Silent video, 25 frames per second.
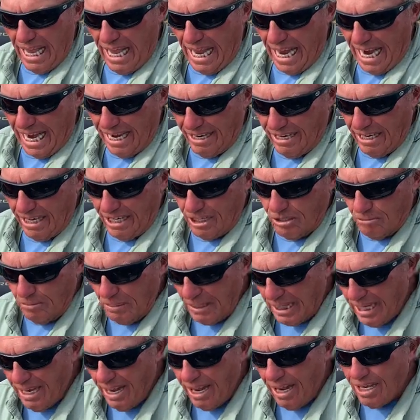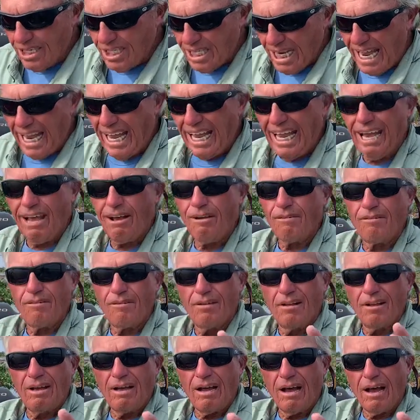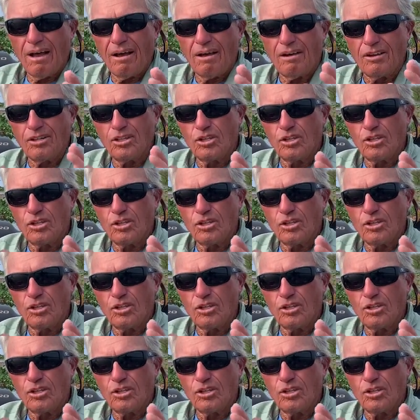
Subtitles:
And it's because I have a